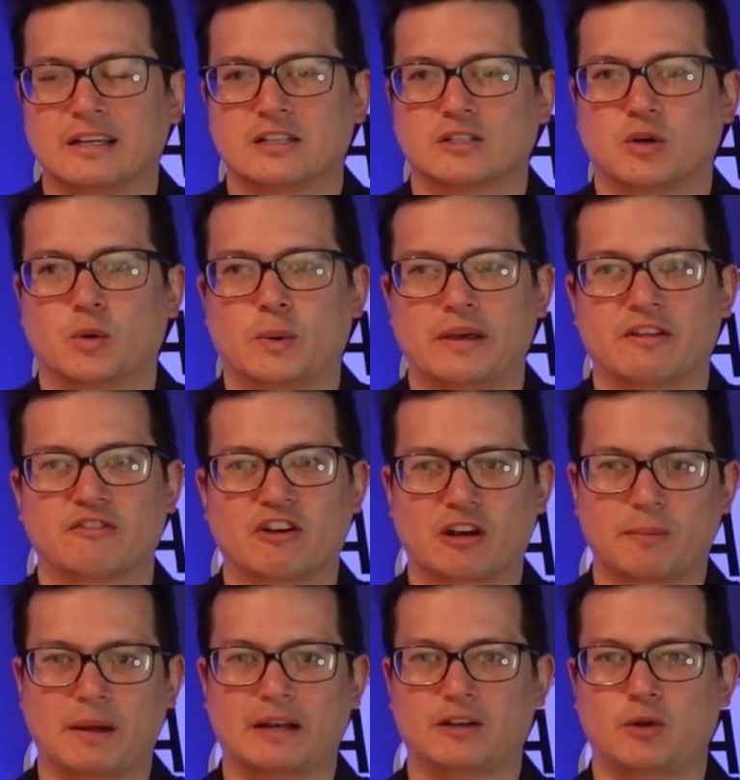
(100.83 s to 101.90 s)
So we either
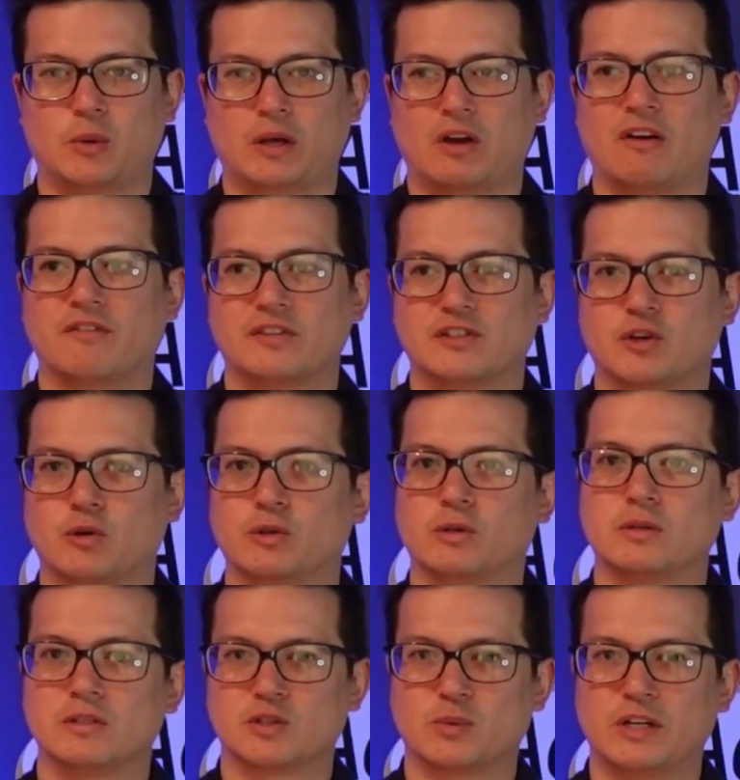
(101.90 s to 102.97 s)
recommend doing off its
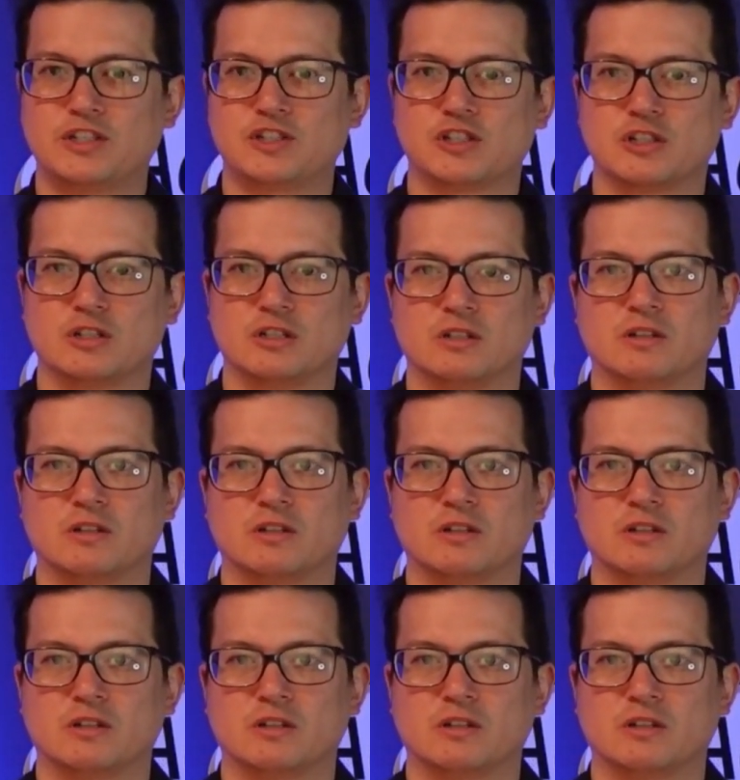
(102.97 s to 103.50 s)
own switch